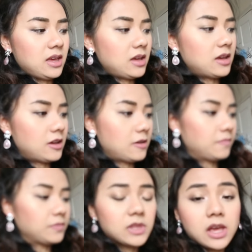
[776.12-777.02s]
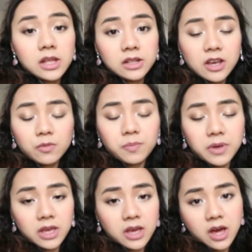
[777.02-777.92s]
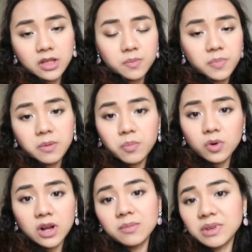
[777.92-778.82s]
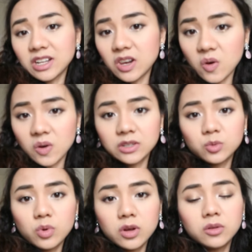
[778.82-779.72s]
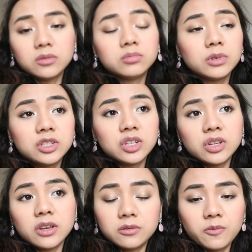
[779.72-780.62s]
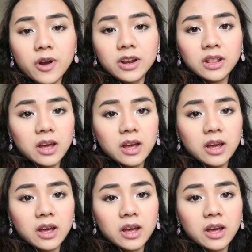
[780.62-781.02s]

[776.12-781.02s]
Um, and there will be other people coming along as well, which is his friend.